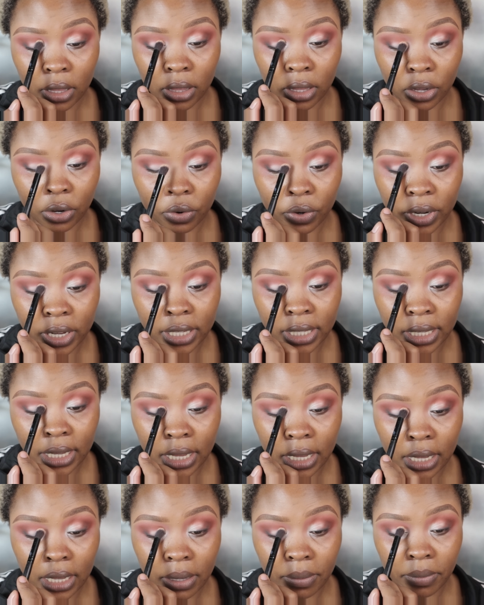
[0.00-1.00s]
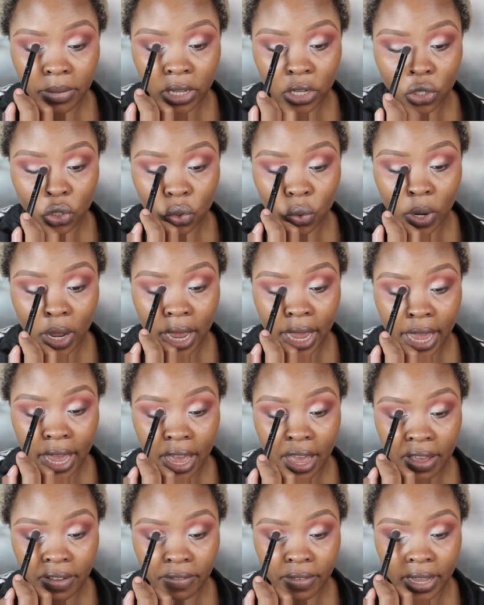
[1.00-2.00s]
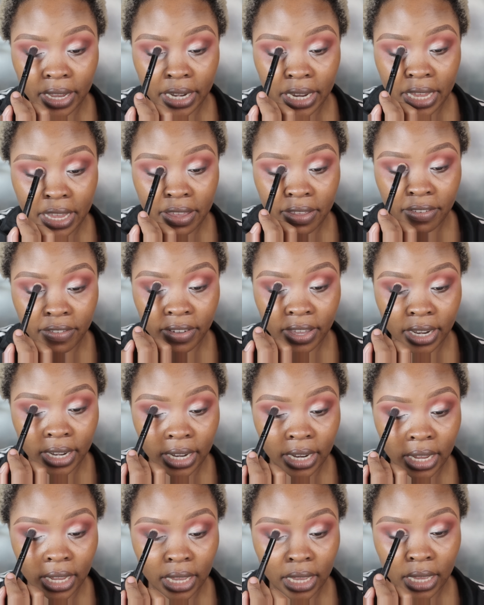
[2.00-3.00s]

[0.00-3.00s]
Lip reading: the creasing, make sure I have an even